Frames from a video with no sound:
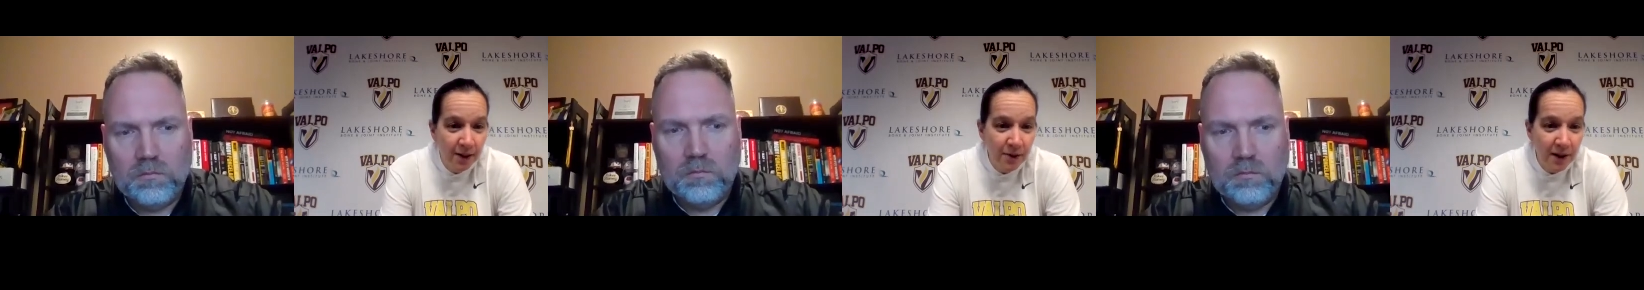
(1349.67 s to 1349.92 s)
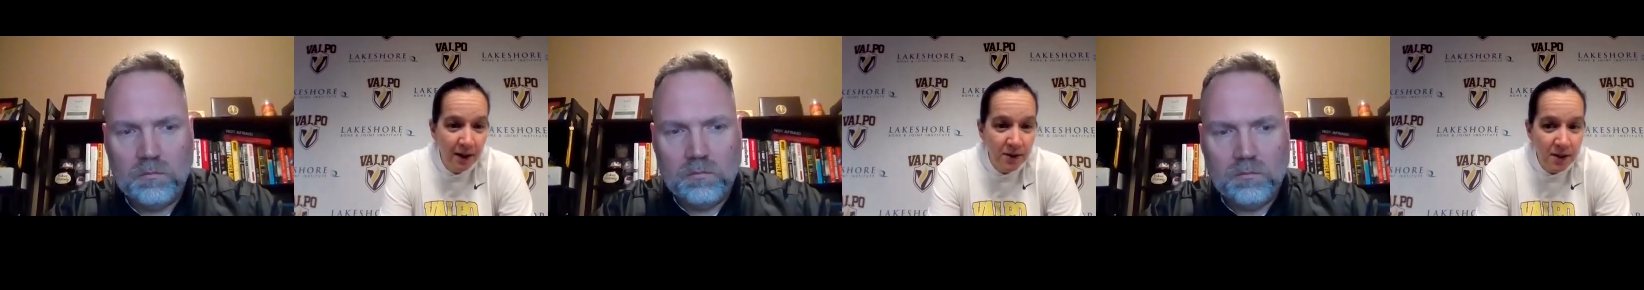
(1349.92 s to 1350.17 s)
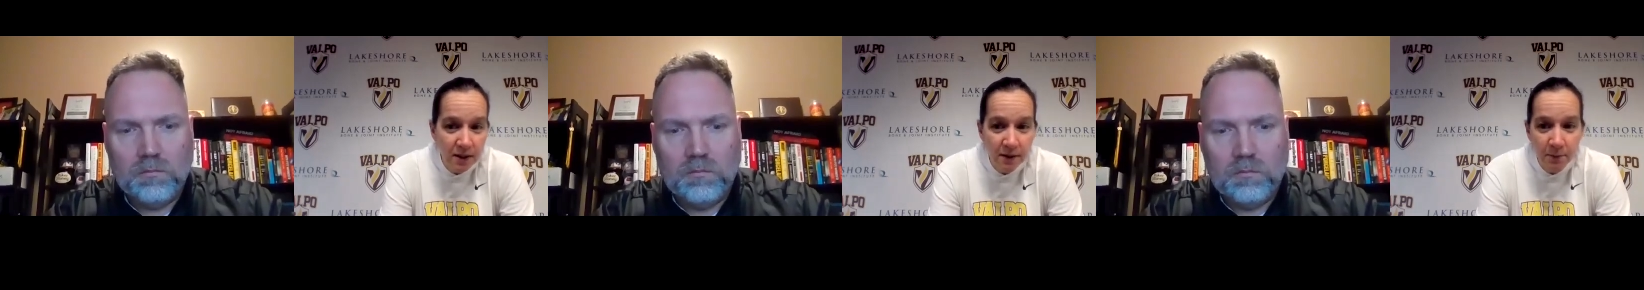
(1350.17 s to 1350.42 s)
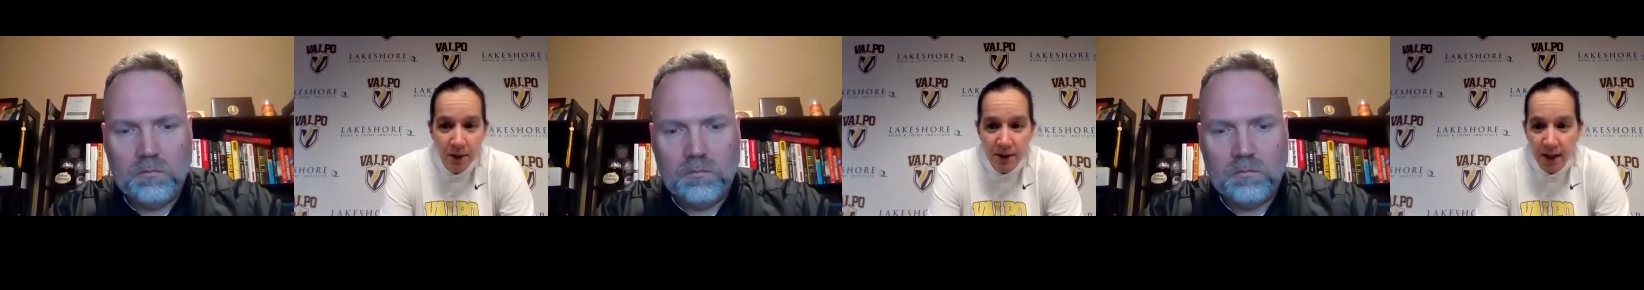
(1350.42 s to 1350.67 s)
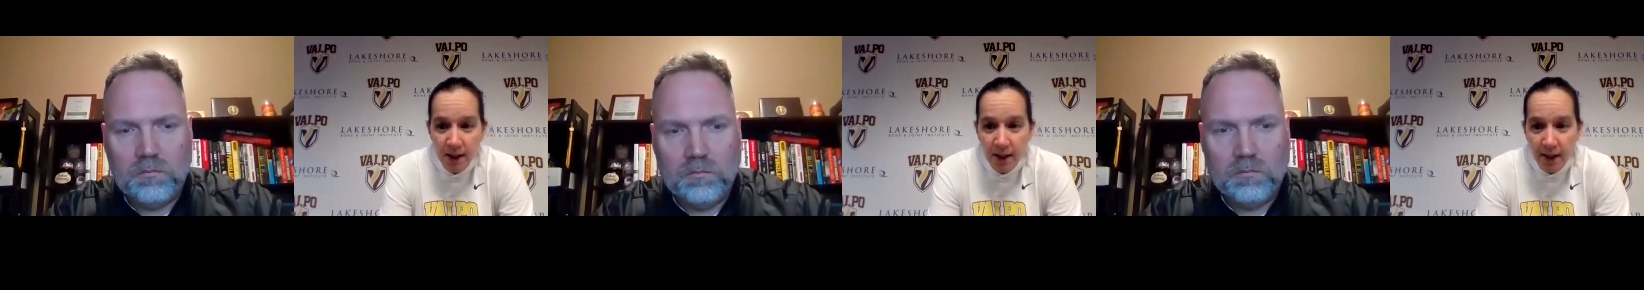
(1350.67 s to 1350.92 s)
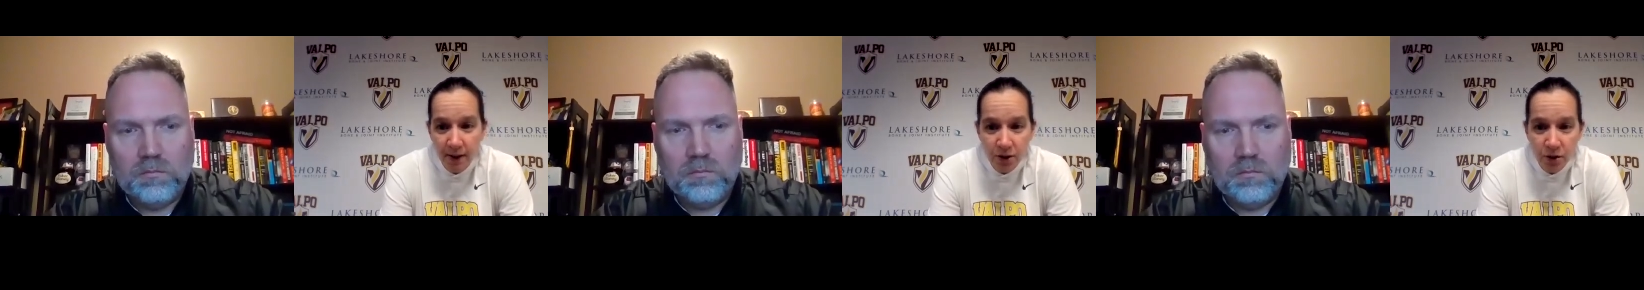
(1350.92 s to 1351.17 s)
Speaker 1: you know, they obviously have been
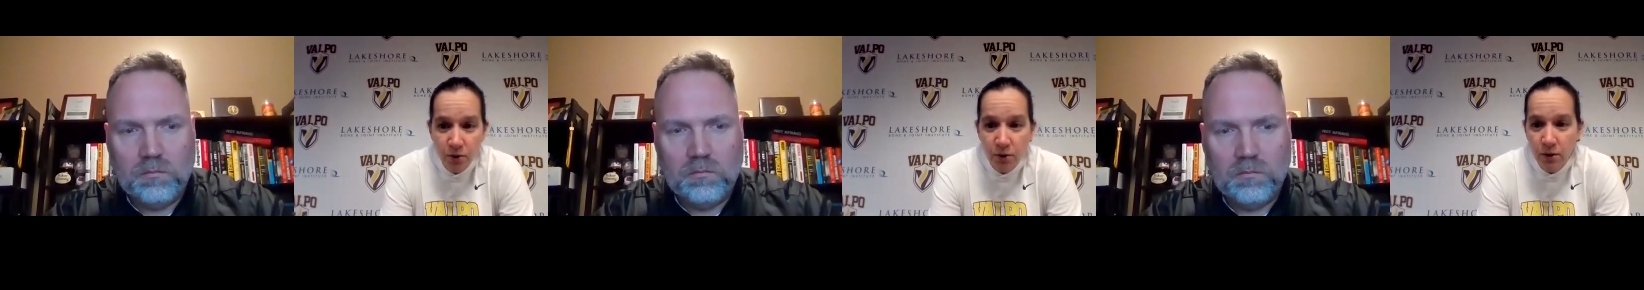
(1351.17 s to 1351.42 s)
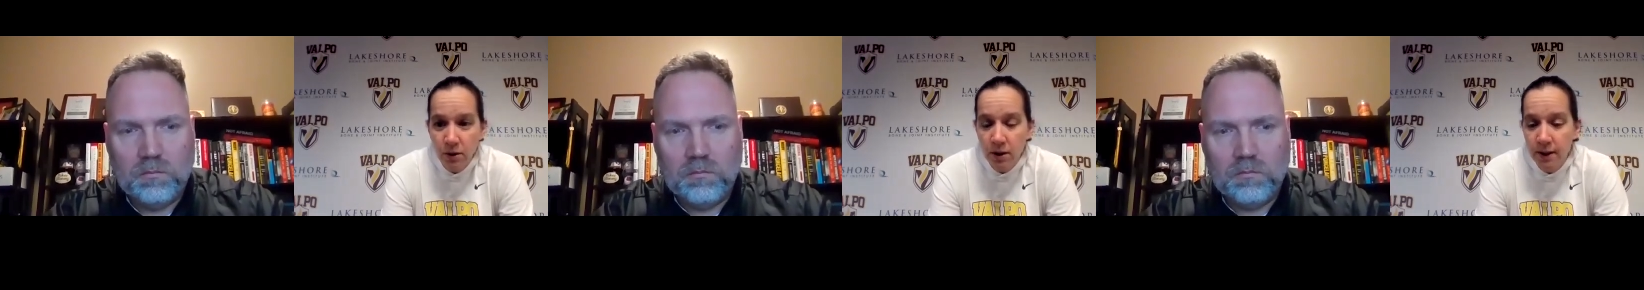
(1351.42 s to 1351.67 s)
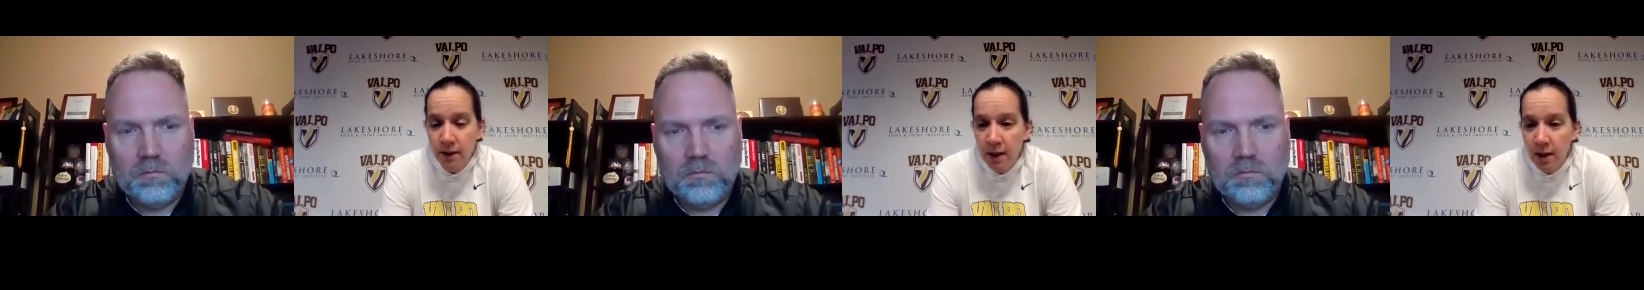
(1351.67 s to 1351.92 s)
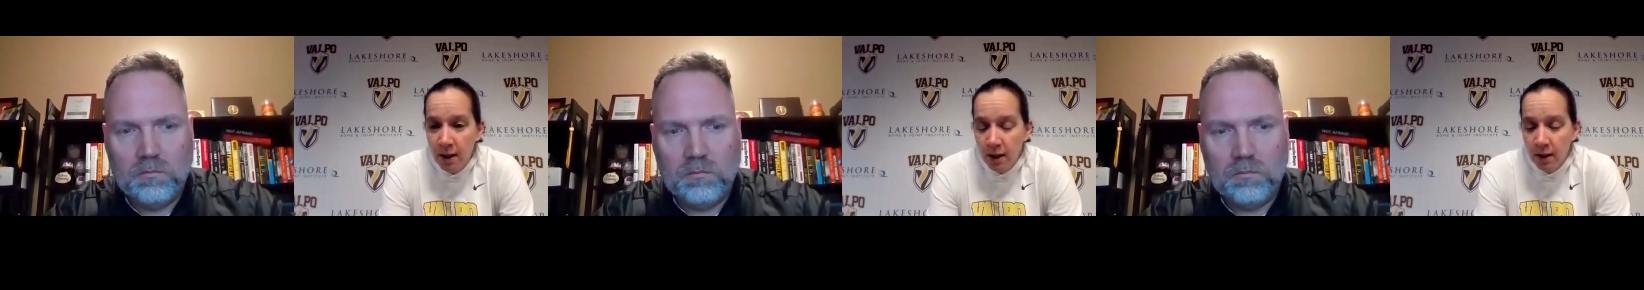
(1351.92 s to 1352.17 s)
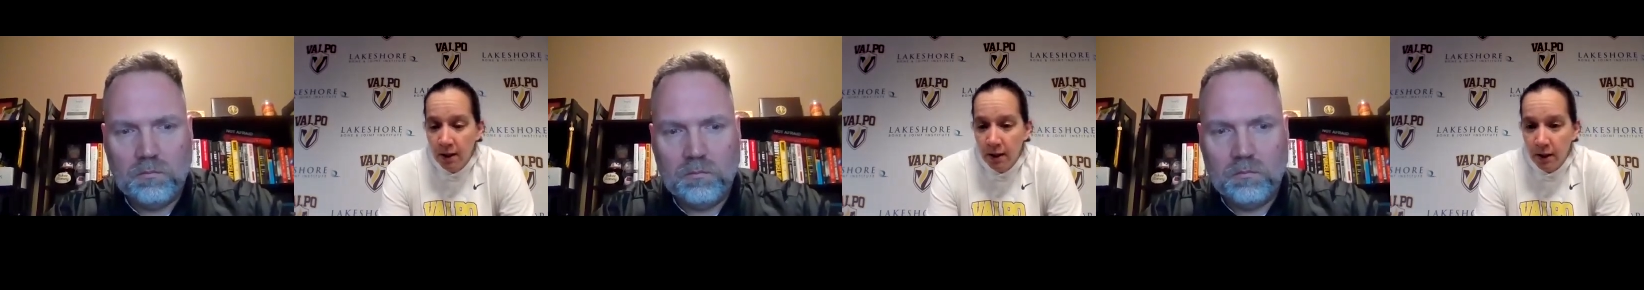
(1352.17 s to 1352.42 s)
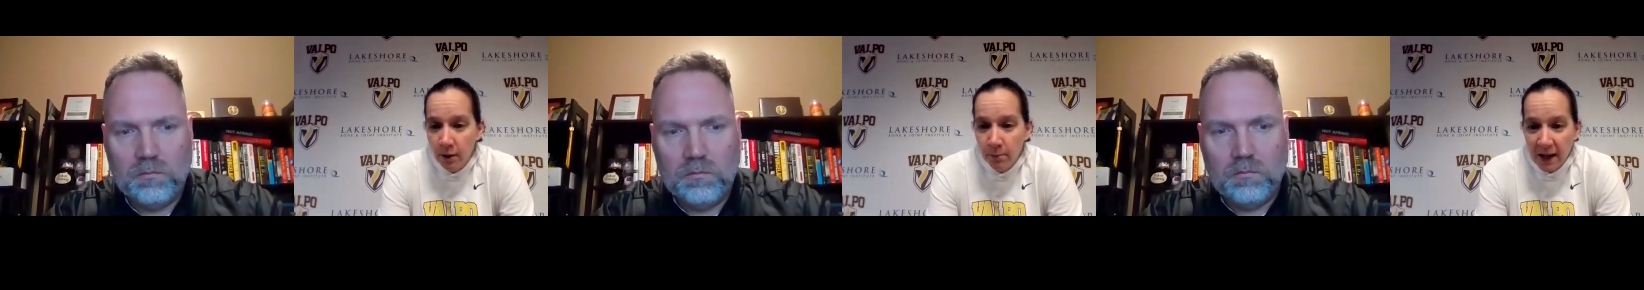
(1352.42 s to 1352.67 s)
taken out of school and
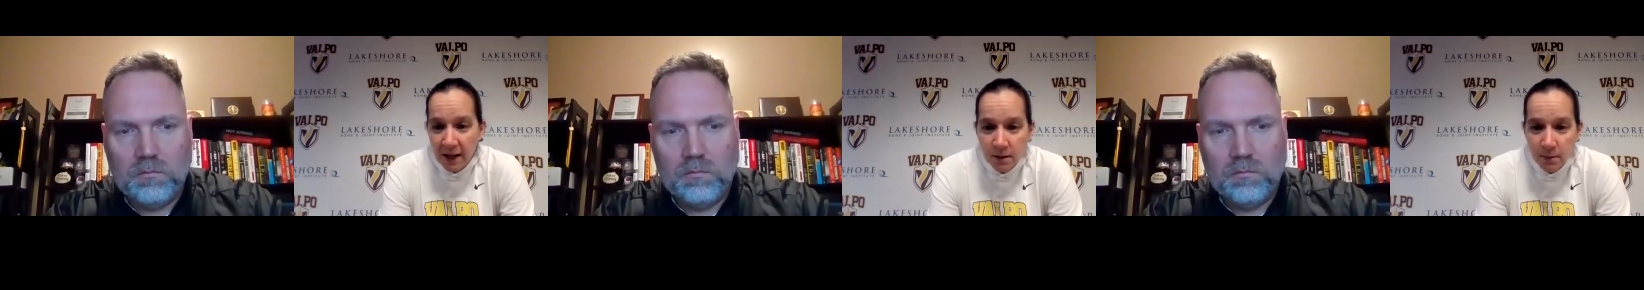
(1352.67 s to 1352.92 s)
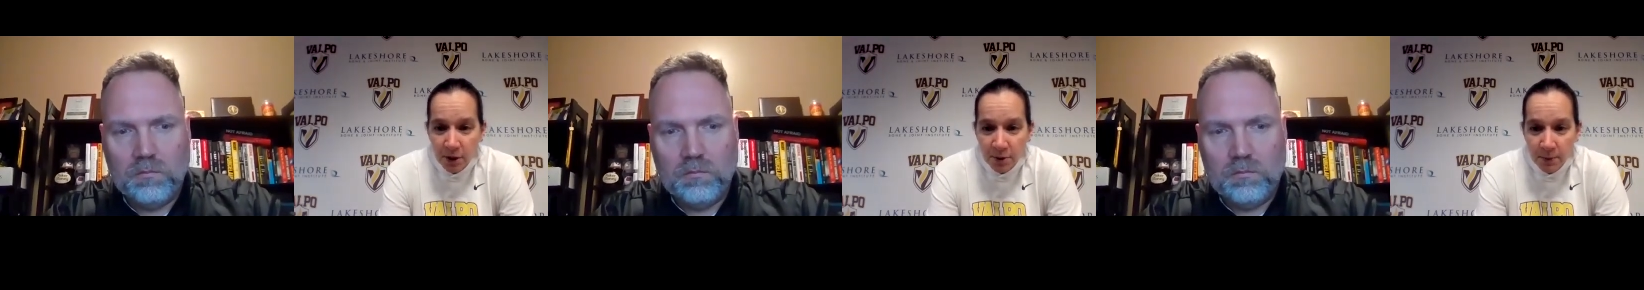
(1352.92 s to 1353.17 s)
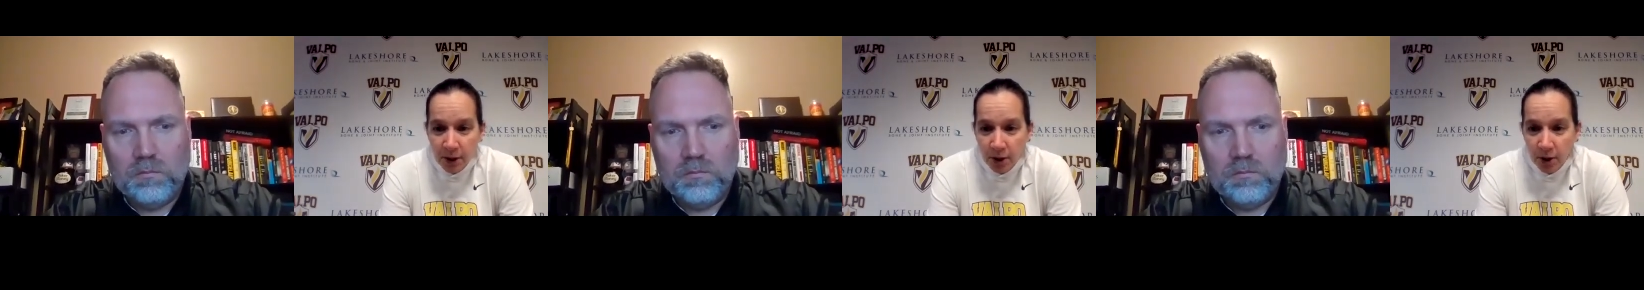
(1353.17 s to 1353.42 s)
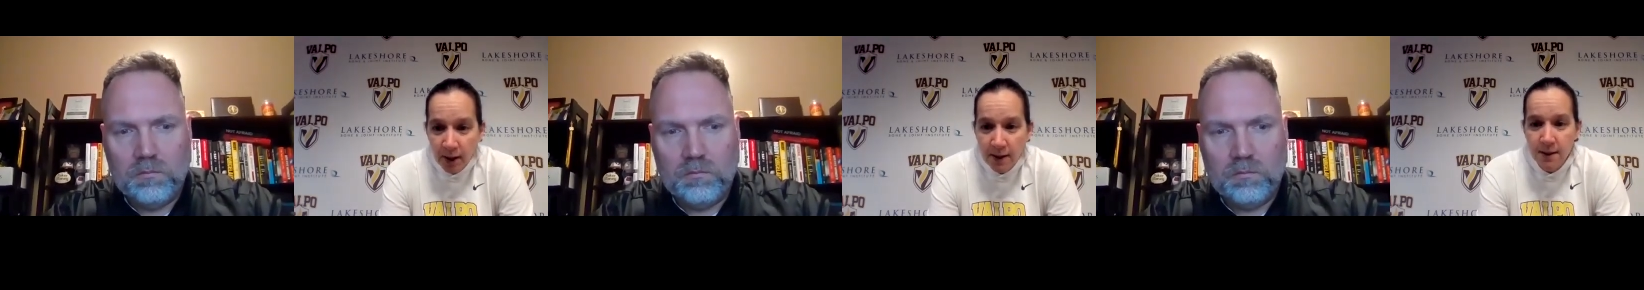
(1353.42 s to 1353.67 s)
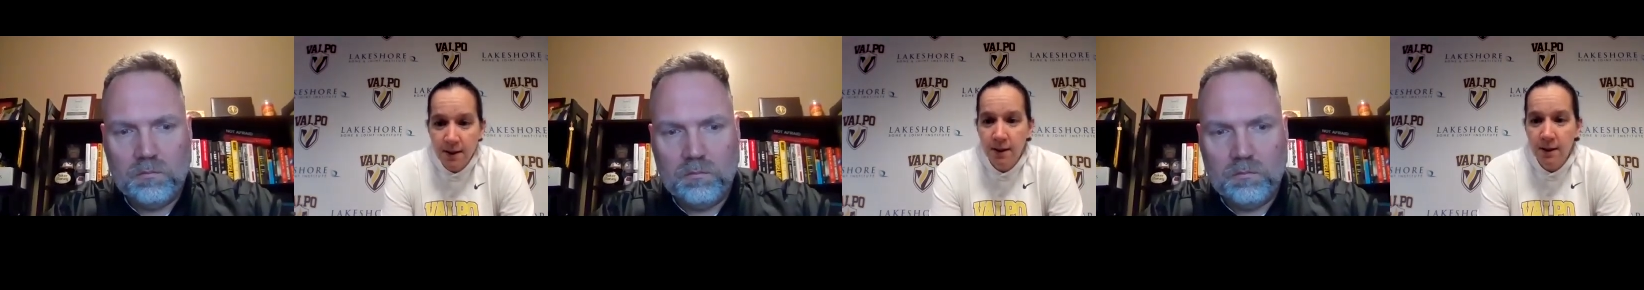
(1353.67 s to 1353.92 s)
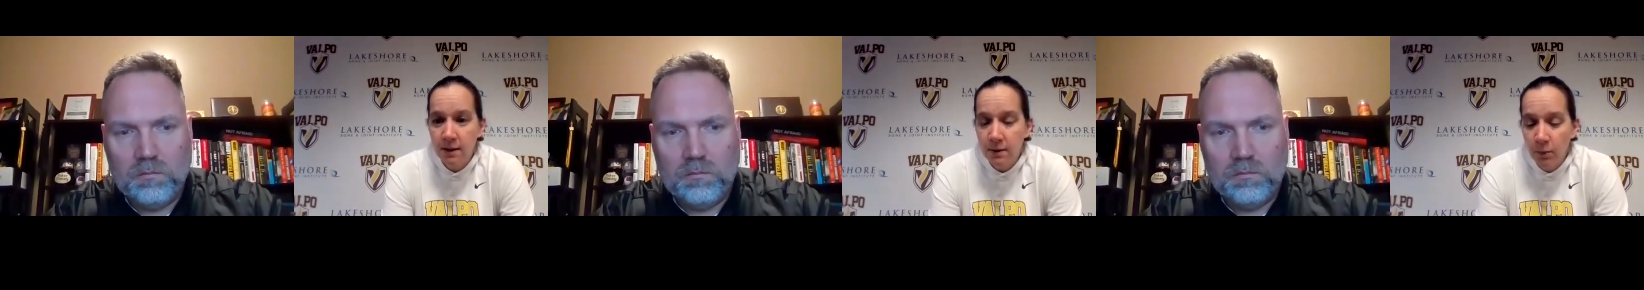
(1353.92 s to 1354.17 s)
you know, basketball's been
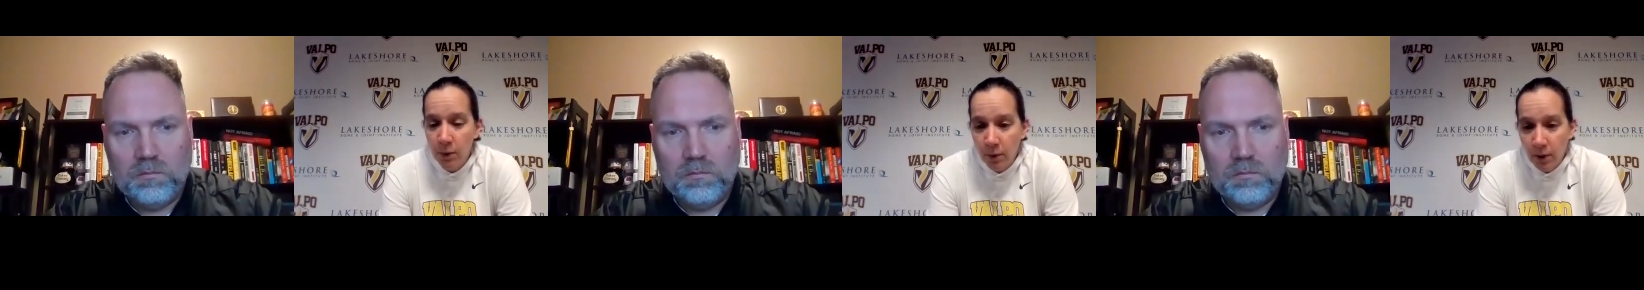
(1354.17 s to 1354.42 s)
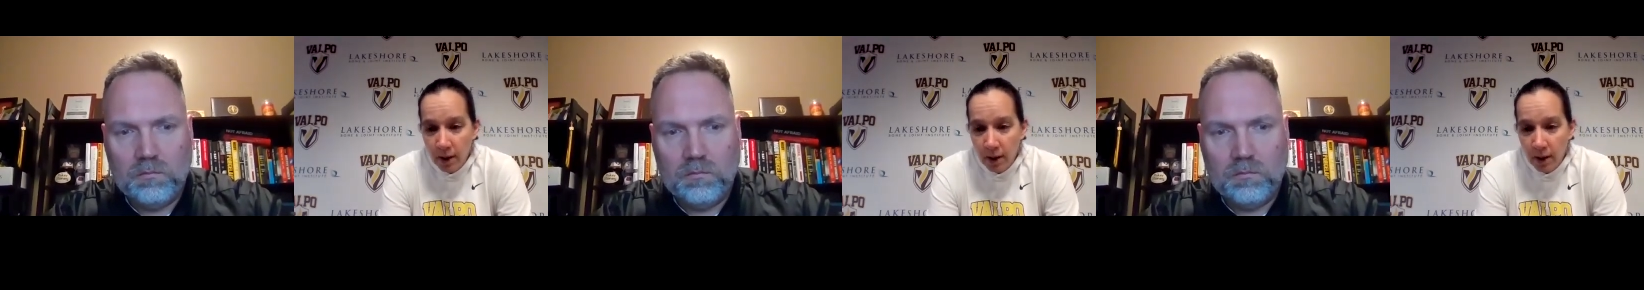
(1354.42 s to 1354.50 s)
crazy and we